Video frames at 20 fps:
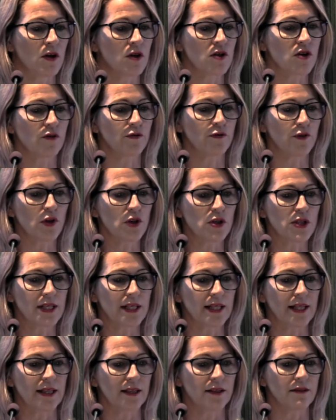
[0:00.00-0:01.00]
So
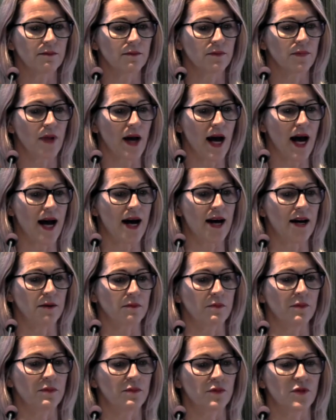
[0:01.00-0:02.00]
firstly,
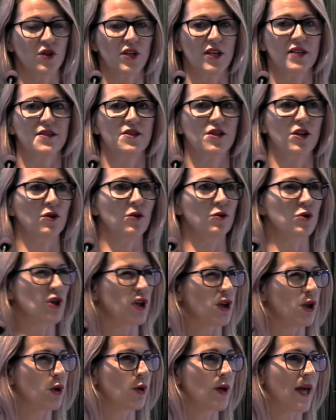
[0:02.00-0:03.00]
just
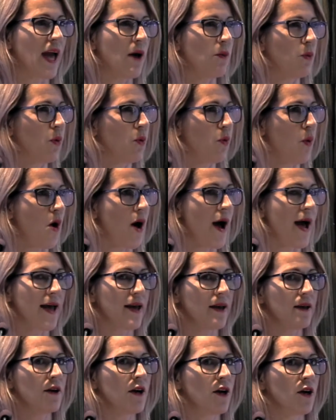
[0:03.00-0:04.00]
to look at,
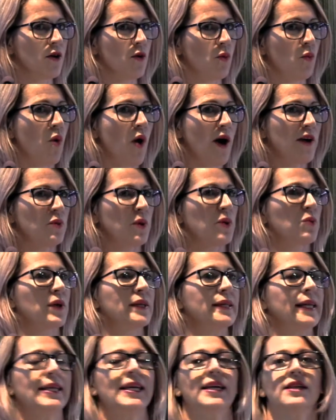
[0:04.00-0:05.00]
well, why do we
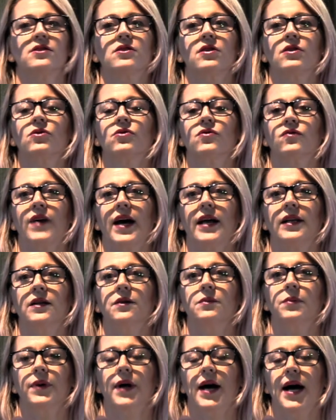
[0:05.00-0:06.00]
really need to
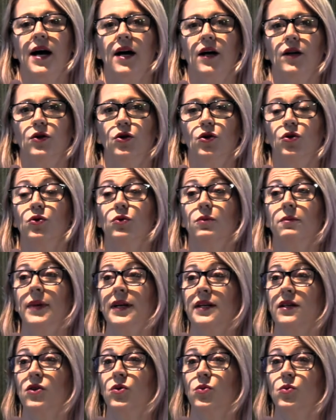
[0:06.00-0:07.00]
develop new
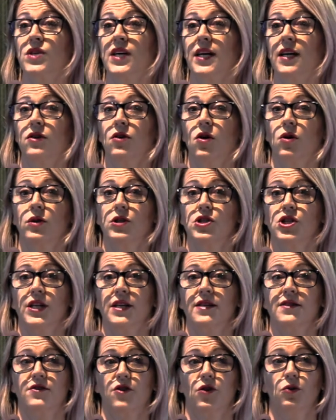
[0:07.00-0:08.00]
medical
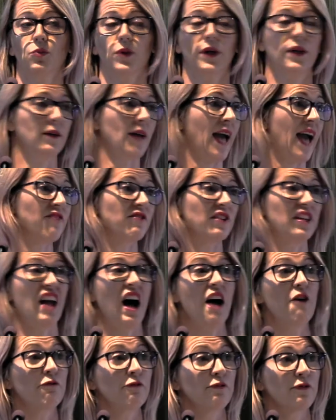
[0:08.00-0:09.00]
technologies? Don't we have
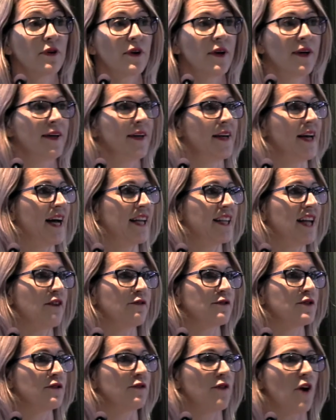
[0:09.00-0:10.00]

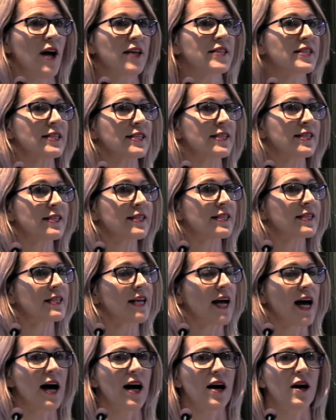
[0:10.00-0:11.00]
enough devices,
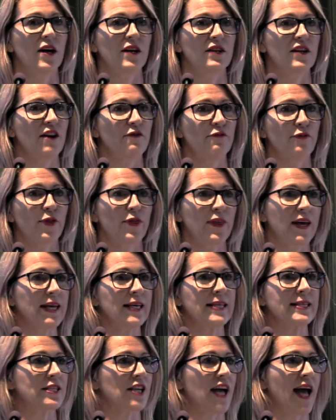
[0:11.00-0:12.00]
enough
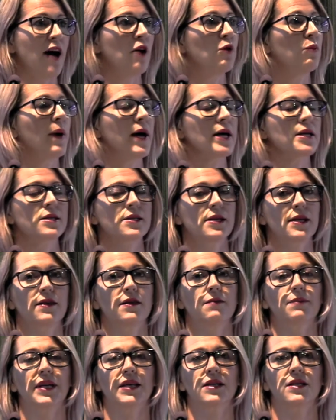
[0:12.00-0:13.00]
things to help us in
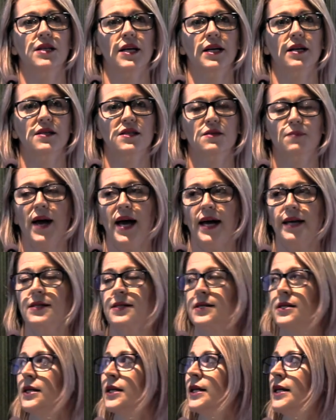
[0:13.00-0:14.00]
the medtech
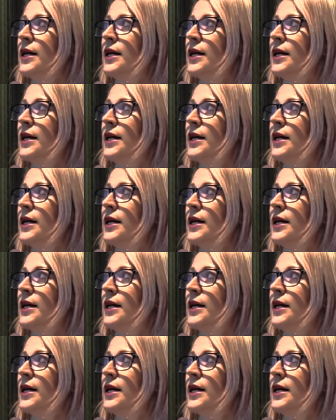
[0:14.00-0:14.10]
space?